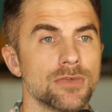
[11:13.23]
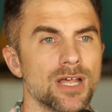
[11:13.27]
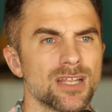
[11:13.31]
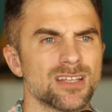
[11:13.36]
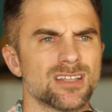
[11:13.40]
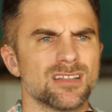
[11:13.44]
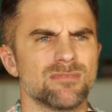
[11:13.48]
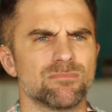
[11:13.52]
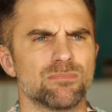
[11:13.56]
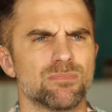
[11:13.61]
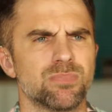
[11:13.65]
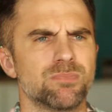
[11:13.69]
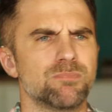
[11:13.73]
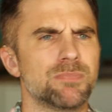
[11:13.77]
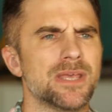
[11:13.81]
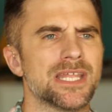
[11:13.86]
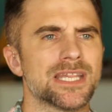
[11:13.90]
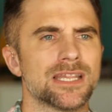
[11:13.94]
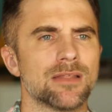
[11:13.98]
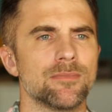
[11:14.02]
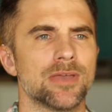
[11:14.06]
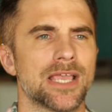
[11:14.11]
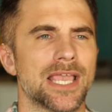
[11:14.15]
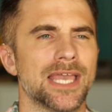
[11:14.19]
Not to
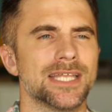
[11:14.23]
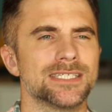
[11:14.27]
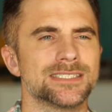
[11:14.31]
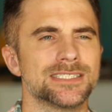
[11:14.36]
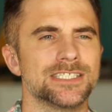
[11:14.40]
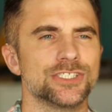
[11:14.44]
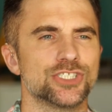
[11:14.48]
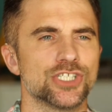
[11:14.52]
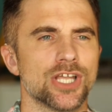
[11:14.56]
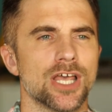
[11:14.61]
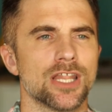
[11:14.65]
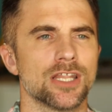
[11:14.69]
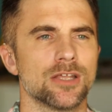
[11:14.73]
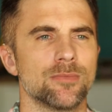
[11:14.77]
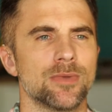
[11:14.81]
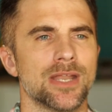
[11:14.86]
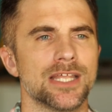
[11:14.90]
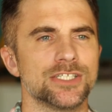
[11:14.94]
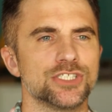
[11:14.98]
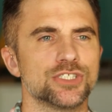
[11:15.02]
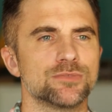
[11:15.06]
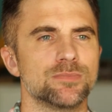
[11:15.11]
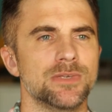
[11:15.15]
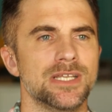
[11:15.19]
pit them against each other, but
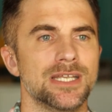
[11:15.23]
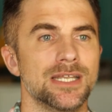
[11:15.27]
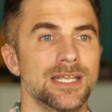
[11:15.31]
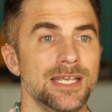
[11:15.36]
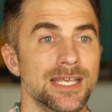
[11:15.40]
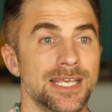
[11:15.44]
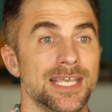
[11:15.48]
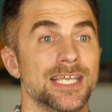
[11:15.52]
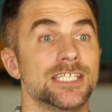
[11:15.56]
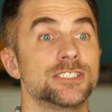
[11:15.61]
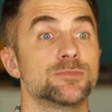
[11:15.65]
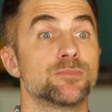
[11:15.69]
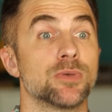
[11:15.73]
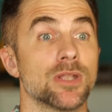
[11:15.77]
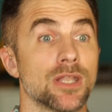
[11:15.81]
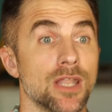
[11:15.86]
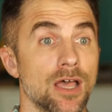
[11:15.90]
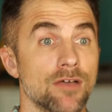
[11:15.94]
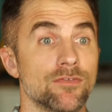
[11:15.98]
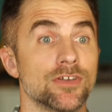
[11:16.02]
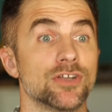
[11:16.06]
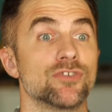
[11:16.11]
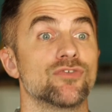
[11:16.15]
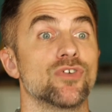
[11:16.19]
I just mean his
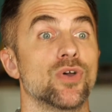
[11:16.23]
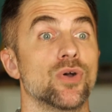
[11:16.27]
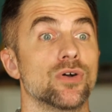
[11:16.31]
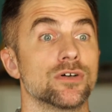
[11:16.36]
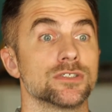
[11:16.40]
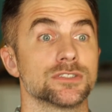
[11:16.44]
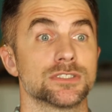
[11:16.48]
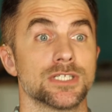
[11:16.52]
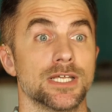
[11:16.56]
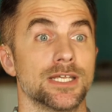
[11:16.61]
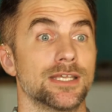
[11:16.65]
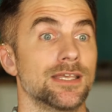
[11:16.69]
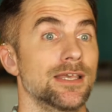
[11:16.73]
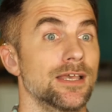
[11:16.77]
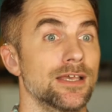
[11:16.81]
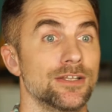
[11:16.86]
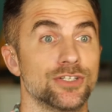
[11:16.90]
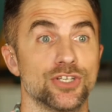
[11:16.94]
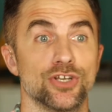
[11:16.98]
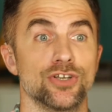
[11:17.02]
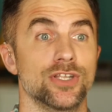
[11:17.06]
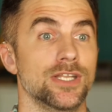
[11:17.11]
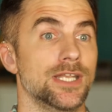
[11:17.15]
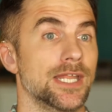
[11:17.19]
beloved roles like
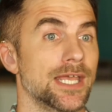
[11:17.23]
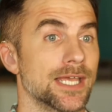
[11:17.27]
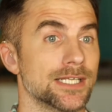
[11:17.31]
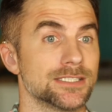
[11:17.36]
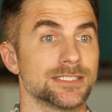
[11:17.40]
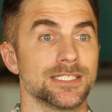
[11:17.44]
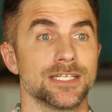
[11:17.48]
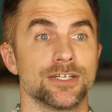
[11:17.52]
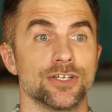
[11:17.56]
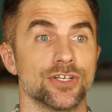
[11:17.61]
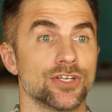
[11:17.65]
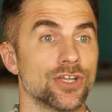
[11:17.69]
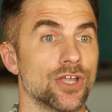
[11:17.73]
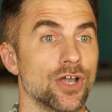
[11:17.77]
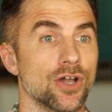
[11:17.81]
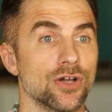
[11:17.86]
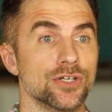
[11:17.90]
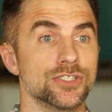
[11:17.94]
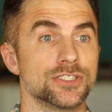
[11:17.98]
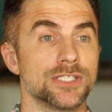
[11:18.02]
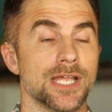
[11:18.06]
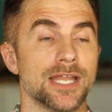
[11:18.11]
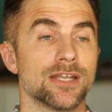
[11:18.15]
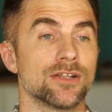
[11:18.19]
Dirty Dancing or
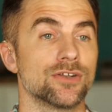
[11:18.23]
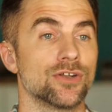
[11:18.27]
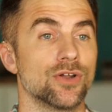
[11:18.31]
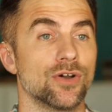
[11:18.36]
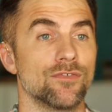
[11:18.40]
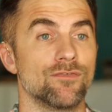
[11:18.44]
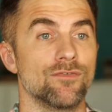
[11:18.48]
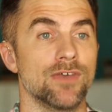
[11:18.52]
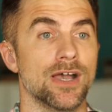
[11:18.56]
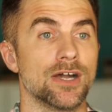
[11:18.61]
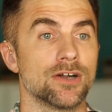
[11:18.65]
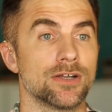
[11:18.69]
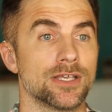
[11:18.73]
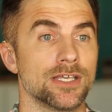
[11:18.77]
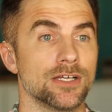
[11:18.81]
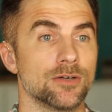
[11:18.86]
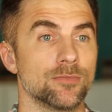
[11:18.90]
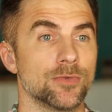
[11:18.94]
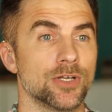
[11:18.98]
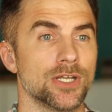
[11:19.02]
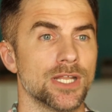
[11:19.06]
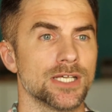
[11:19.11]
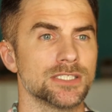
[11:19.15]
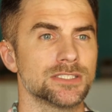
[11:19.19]
Ghost. I don't know if Val
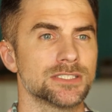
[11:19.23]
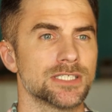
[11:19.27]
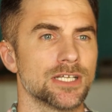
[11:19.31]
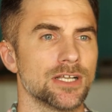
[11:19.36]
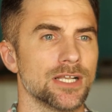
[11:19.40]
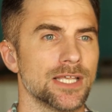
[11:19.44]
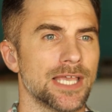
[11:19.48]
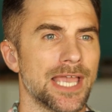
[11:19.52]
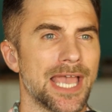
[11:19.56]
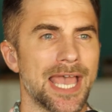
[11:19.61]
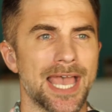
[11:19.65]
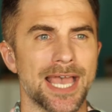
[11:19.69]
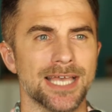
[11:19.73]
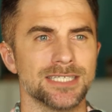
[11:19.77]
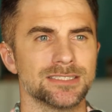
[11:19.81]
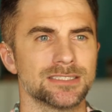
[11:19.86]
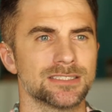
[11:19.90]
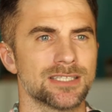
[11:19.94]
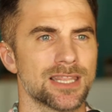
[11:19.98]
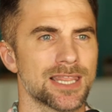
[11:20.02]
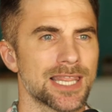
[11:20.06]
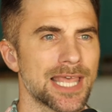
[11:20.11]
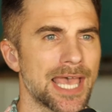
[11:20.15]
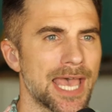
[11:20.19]
Kilmer necessarily
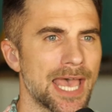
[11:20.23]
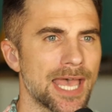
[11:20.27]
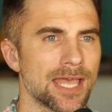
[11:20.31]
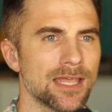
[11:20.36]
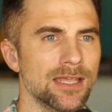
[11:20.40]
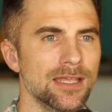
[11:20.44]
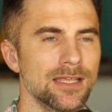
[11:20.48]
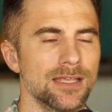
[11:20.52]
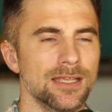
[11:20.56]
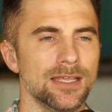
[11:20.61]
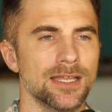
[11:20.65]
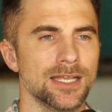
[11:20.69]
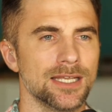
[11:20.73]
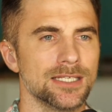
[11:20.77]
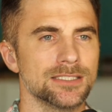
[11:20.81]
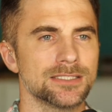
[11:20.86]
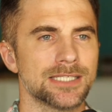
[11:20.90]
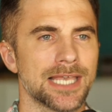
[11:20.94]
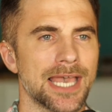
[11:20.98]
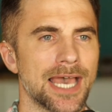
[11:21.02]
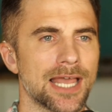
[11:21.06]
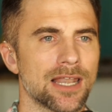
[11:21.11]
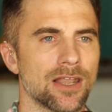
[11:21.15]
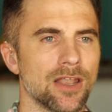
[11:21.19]
has that in
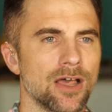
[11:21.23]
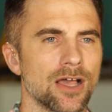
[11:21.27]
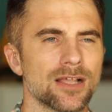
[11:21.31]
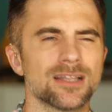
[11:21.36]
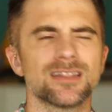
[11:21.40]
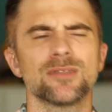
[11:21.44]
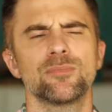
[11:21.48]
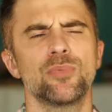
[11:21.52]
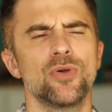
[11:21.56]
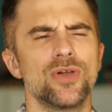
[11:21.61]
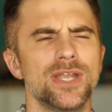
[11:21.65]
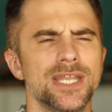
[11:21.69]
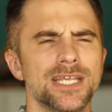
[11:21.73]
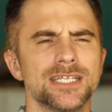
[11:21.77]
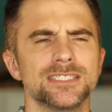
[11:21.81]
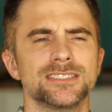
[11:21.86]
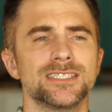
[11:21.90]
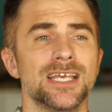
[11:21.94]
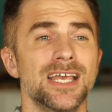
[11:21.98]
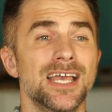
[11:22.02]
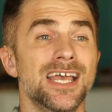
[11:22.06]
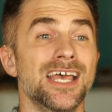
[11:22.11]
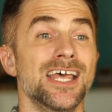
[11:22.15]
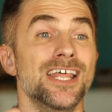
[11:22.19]
his catalog. The point
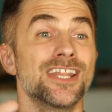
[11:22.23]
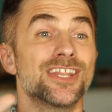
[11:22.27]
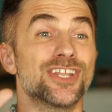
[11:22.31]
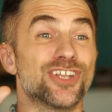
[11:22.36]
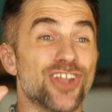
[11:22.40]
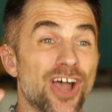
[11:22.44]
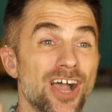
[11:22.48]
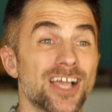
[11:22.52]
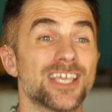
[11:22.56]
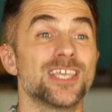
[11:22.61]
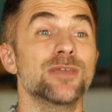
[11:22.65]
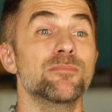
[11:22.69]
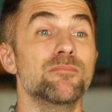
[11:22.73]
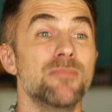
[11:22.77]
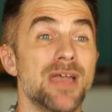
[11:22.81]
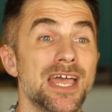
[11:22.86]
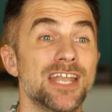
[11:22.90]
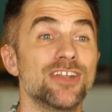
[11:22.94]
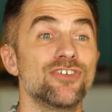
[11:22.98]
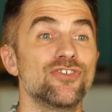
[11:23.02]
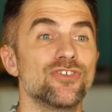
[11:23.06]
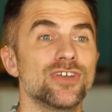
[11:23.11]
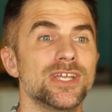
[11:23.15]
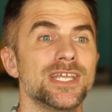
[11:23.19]
is, the
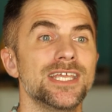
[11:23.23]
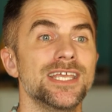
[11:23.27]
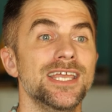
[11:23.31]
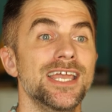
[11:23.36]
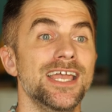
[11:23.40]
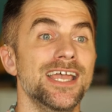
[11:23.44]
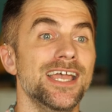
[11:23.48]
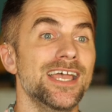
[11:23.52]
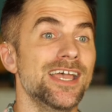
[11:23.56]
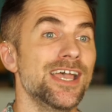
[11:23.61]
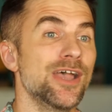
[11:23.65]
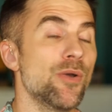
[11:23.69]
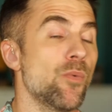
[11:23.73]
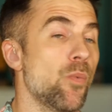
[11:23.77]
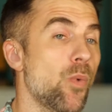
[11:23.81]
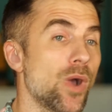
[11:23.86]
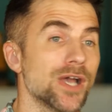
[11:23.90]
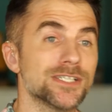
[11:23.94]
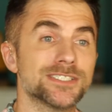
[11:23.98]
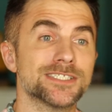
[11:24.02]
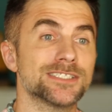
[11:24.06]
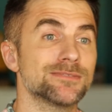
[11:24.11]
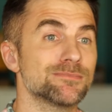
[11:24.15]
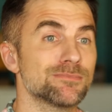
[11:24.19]
documentary
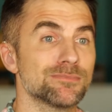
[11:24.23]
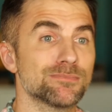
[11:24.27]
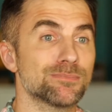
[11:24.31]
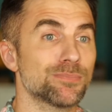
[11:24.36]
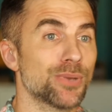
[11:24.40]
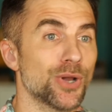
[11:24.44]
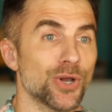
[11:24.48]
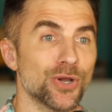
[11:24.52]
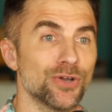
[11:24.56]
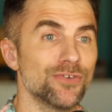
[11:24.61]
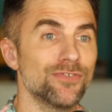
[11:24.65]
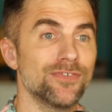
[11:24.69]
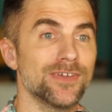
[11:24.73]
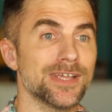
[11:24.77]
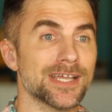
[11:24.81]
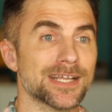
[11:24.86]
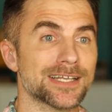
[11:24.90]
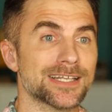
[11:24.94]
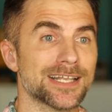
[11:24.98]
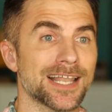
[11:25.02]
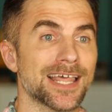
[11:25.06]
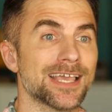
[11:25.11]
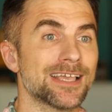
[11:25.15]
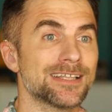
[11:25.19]
wasn't
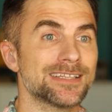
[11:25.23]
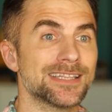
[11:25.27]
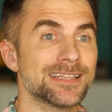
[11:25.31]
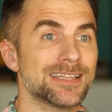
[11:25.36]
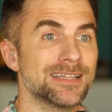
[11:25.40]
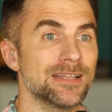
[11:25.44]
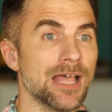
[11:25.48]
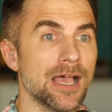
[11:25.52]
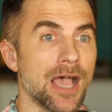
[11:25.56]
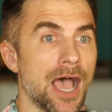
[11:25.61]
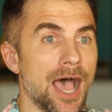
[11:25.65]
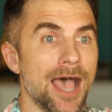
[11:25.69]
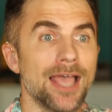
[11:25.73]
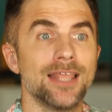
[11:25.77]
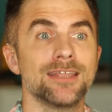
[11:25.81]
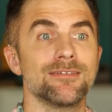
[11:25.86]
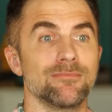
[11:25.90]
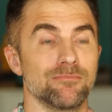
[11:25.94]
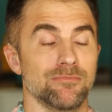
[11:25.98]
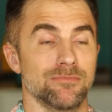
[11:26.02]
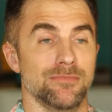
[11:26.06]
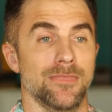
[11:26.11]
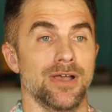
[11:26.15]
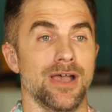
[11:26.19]
perfect. Like,
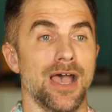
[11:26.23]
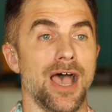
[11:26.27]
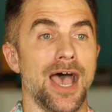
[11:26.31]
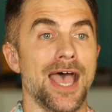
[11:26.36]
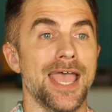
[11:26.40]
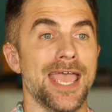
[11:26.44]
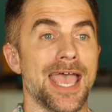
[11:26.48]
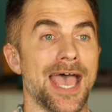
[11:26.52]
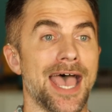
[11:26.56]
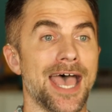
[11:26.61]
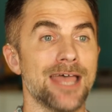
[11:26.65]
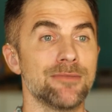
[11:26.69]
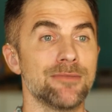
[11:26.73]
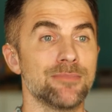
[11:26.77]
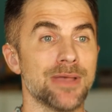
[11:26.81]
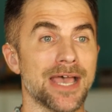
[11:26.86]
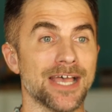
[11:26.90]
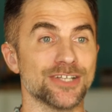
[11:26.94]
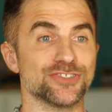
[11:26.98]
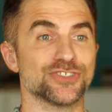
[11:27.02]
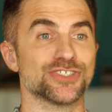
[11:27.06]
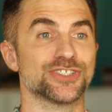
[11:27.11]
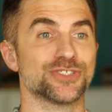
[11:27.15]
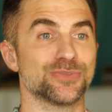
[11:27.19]
I had
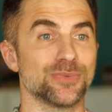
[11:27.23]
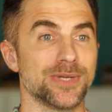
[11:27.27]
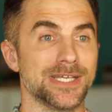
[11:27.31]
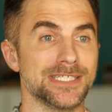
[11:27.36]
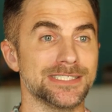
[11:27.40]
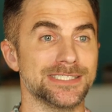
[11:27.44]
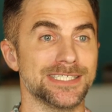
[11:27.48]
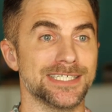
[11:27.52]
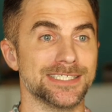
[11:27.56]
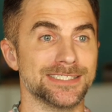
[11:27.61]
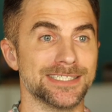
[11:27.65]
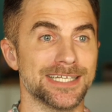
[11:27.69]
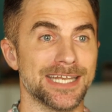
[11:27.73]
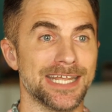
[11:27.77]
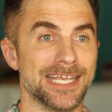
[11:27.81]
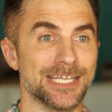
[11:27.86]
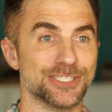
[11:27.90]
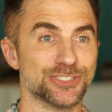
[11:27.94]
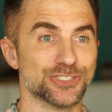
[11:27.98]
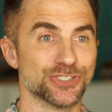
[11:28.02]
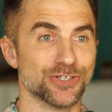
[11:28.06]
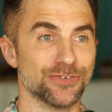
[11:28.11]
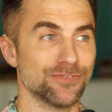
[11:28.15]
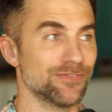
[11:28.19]
Patrick Swayze as an
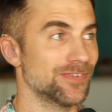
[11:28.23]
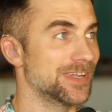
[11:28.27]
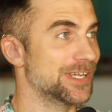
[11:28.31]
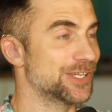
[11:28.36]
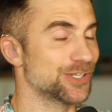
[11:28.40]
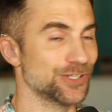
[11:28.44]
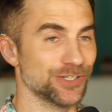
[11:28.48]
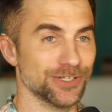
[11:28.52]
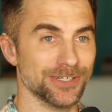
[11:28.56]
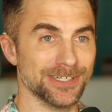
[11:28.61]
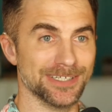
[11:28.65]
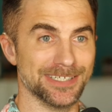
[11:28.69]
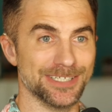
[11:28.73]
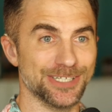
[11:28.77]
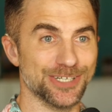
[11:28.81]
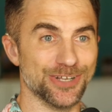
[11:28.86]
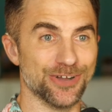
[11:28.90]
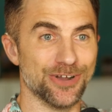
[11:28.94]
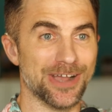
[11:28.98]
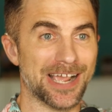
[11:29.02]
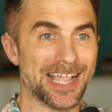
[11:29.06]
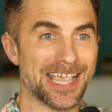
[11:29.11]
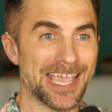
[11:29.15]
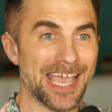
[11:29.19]
angel figure,
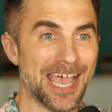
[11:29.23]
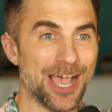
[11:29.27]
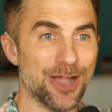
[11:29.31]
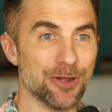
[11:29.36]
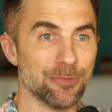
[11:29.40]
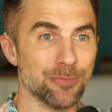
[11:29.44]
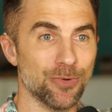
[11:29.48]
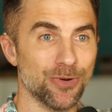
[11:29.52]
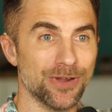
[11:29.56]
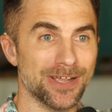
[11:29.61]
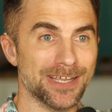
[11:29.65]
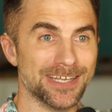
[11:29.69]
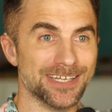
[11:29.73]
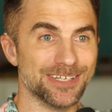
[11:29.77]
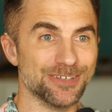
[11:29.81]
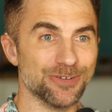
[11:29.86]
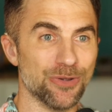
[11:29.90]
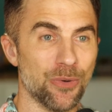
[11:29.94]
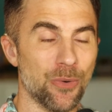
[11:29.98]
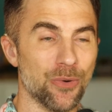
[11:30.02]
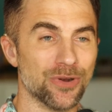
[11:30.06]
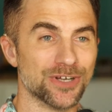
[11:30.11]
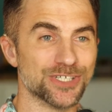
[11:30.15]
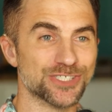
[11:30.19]
a cowboy,
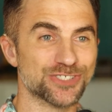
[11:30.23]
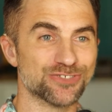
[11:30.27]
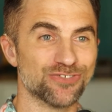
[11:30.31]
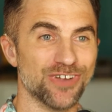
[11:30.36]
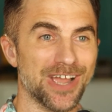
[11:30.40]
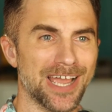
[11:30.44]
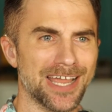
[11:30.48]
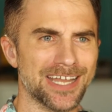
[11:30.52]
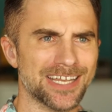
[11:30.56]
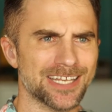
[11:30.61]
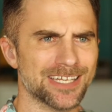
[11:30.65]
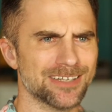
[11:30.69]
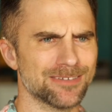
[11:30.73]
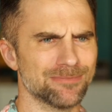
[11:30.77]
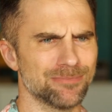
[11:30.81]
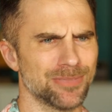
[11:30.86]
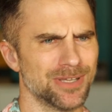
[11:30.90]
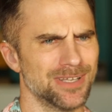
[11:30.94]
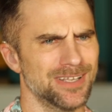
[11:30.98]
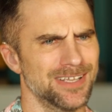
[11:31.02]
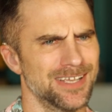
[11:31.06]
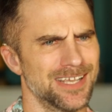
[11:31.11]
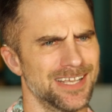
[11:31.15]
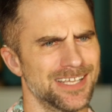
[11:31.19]
horse riding,
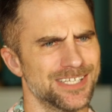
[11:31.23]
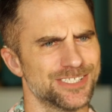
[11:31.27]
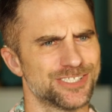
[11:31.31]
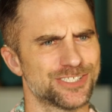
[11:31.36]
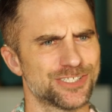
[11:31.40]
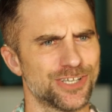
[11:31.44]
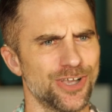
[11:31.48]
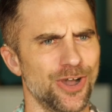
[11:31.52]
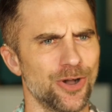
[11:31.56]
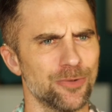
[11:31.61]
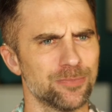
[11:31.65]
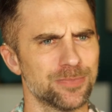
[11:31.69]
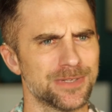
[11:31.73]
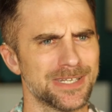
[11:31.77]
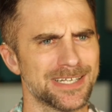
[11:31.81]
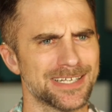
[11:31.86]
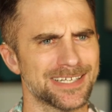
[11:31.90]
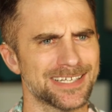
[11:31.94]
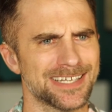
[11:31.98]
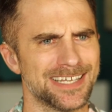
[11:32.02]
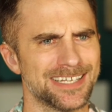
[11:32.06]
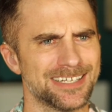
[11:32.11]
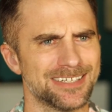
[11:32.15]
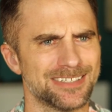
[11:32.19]
but
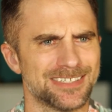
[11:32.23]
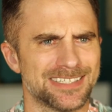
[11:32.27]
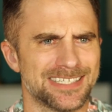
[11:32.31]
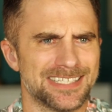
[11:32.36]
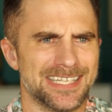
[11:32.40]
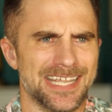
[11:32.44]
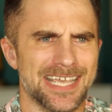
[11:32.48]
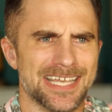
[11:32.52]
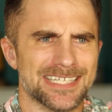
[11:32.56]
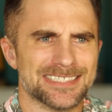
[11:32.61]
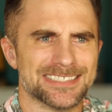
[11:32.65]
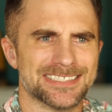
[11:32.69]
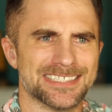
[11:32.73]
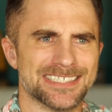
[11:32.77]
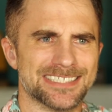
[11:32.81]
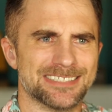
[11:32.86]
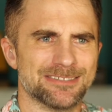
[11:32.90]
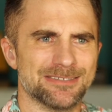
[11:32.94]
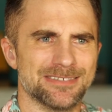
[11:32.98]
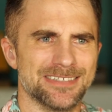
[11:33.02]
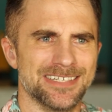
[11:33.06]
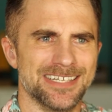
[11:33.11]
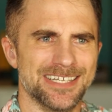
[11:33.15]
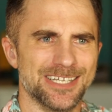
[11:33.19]
sculpting and
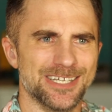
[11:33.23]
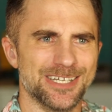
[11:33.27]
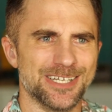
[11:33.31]
dancing.